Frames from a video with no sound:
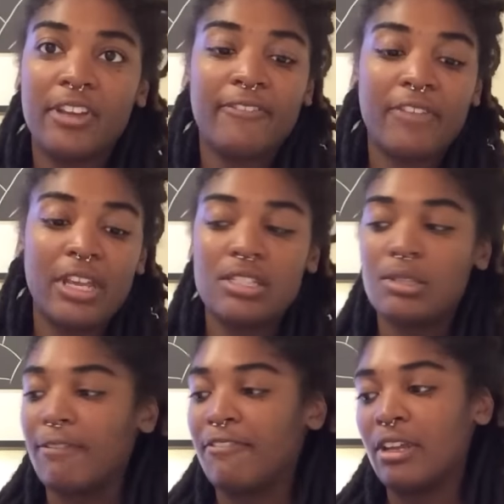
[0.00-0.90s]
your face
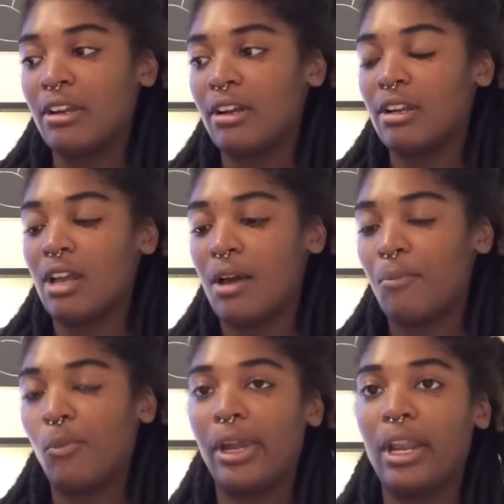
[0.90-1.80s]
so I figured
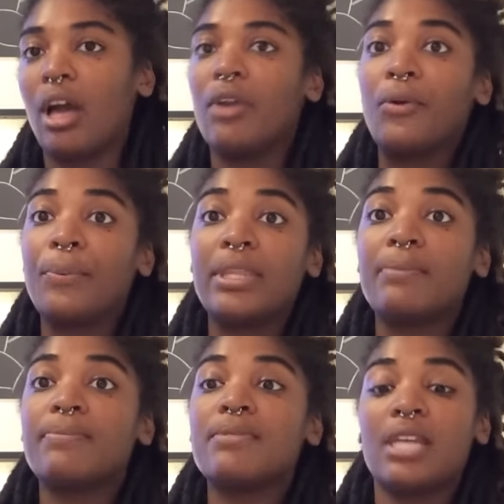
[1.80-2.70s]
um, why not open
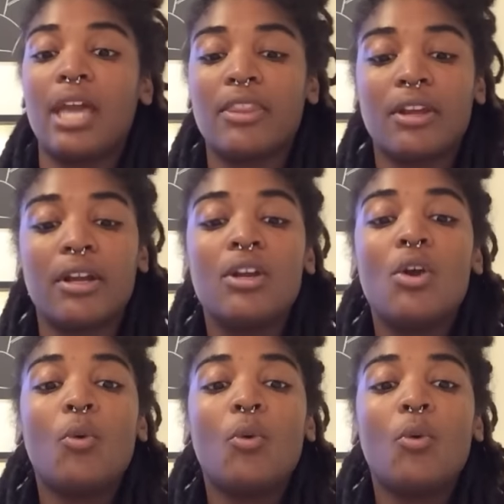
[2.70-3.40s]
them together